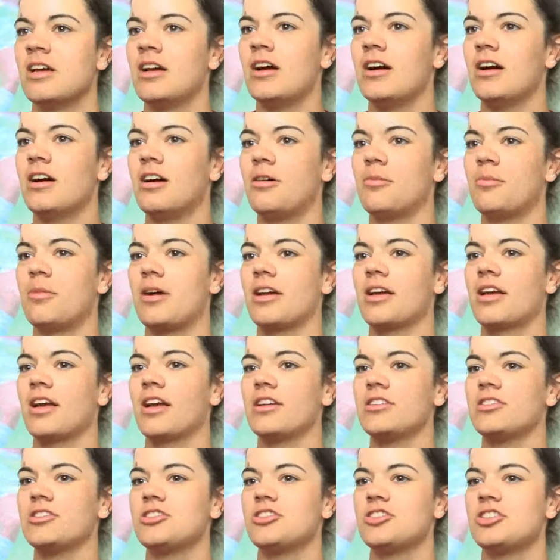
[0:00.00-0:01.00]
I
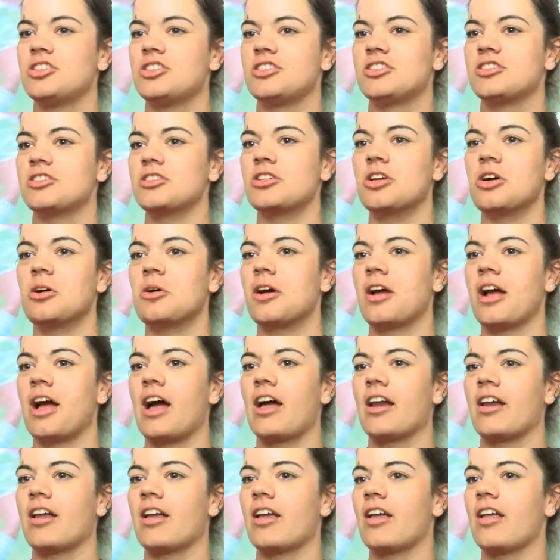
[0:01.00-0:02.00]
guess just going
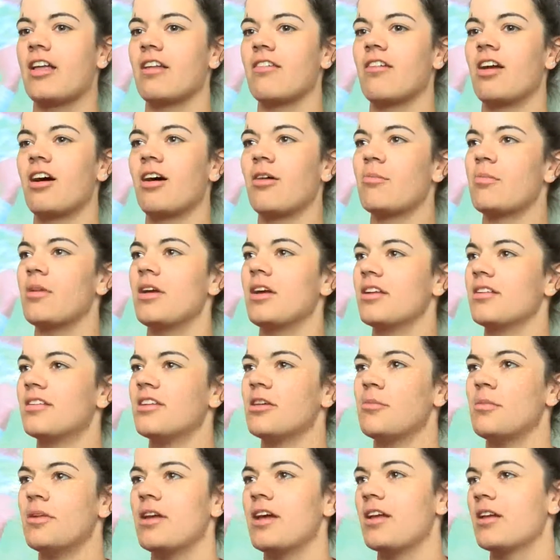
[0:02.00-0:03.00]
at it and not being
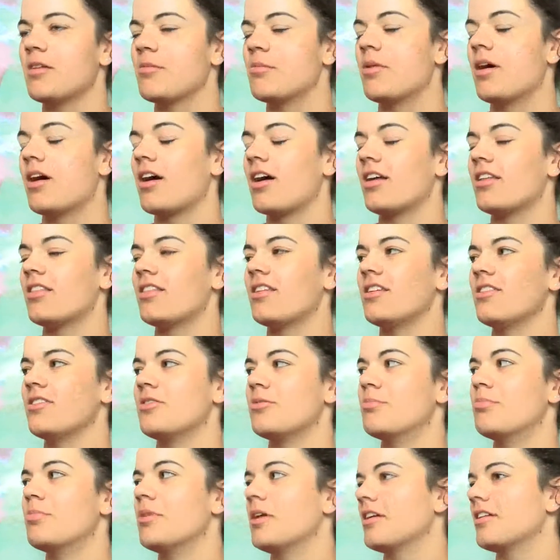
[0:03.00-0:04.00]
intimidated by these
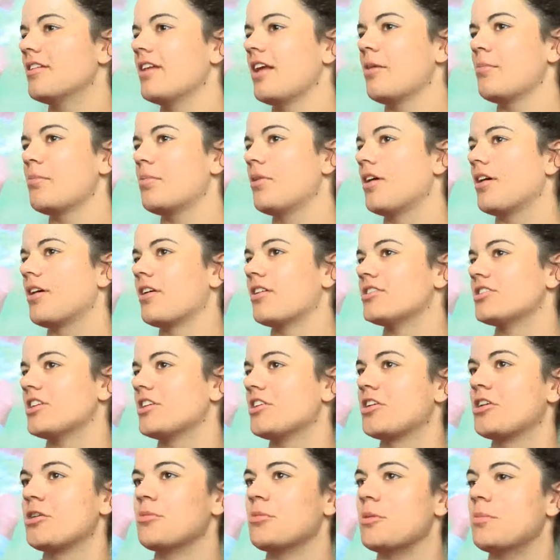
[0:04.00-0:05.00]
big-name players that
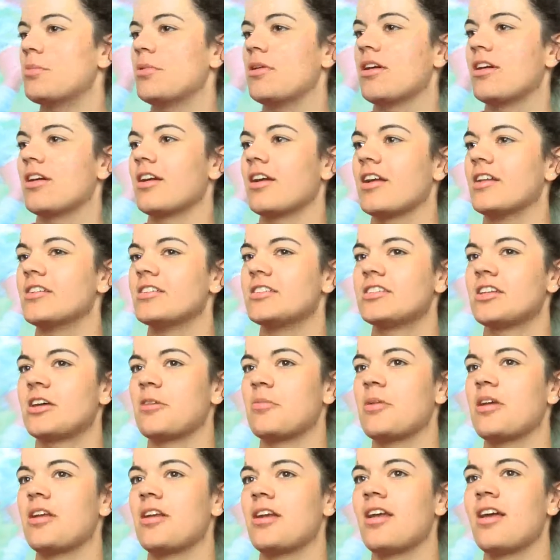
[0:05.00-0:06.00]
you're going to be playing against. I
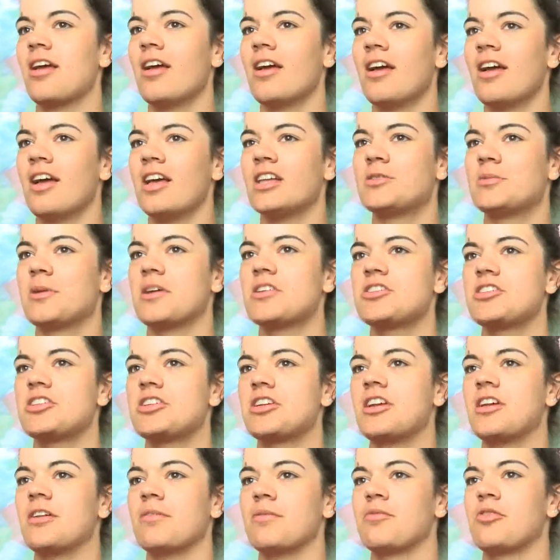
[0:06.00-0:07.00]
mean,
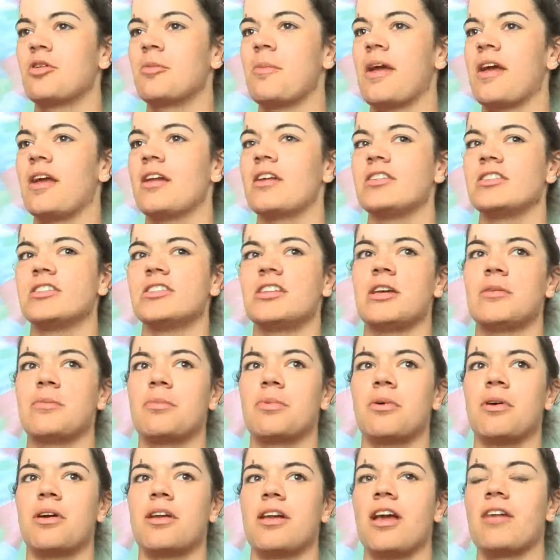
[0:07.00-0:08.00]
especially from Hannah's
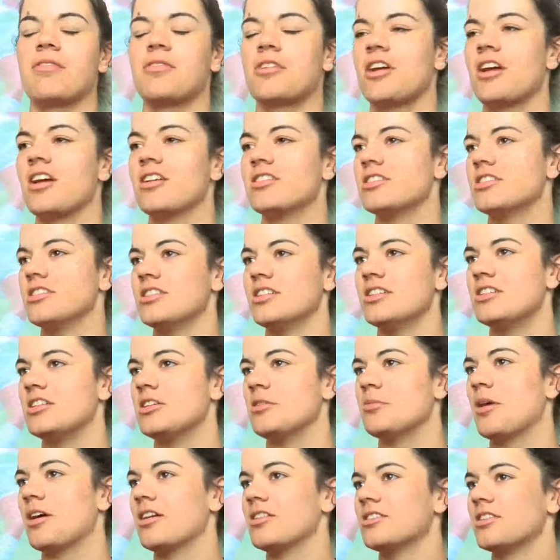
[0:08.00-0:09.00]
standpoint, every SEC
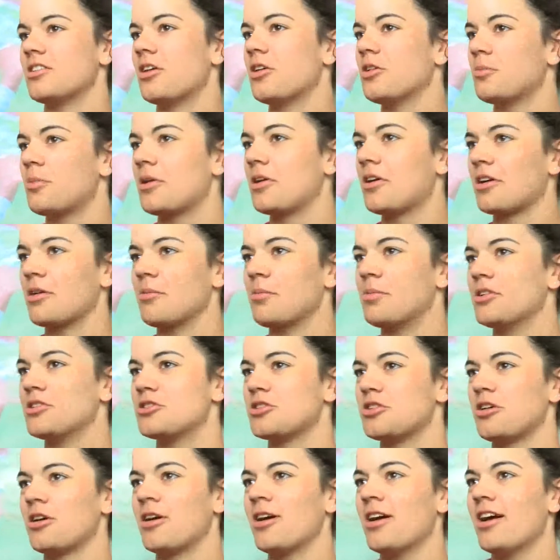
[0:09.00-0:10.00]
team has an All-American
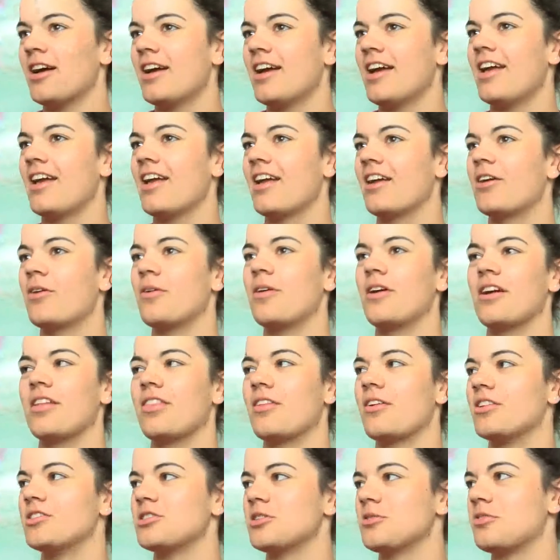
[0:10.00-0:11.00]
pitcher, and going in
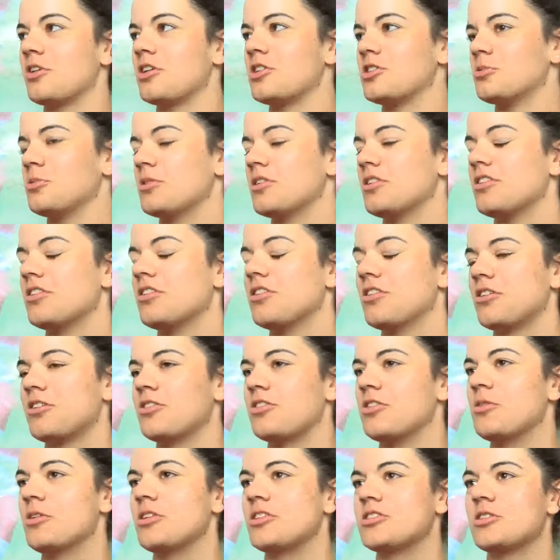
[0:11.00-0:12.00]
there as a freshman, her
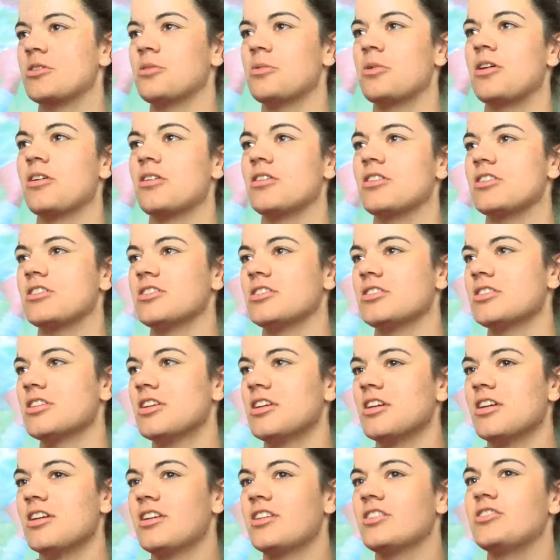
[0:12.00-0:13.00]
doing so well is
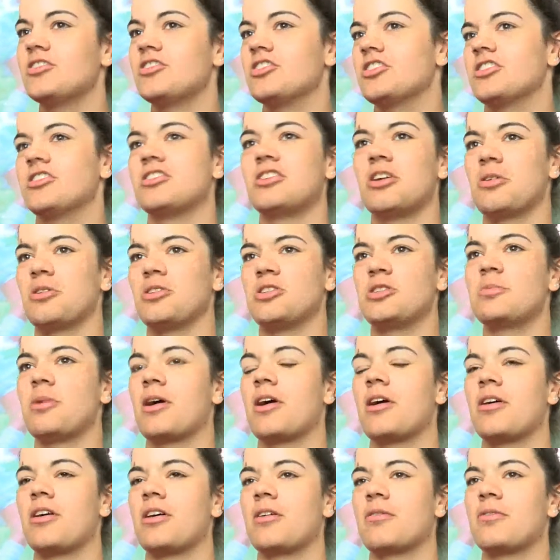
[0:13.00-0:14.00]
just so
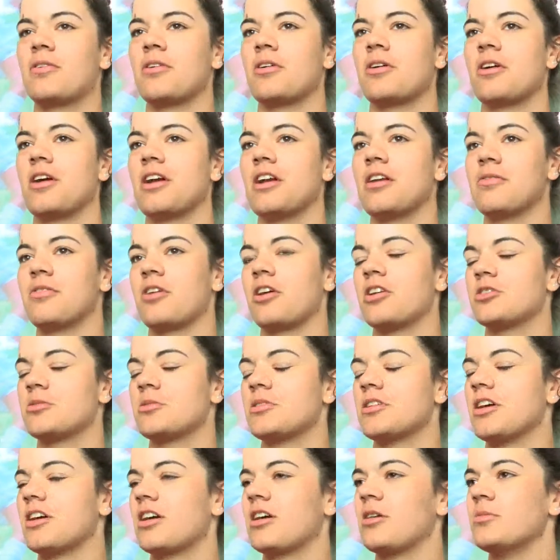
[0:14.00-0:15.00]
inspiring for any freshman
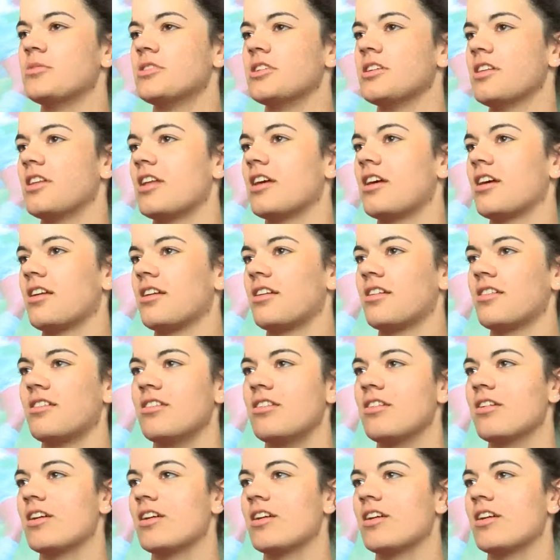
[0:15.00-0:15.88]
that comes in, that you